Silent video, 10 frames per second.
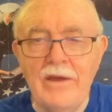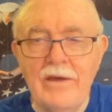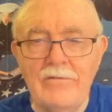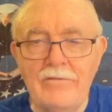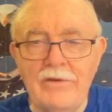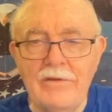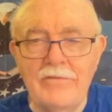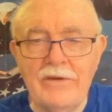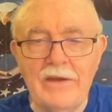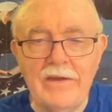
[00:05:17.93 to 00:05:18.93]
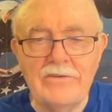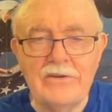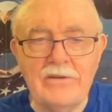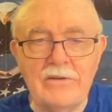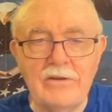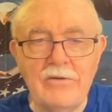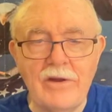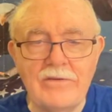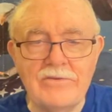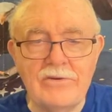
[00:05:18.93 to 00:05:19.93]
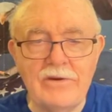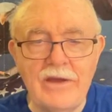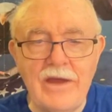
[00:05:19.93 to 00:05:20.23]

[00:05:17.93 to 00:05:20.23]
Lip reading: of vilification, the grand jury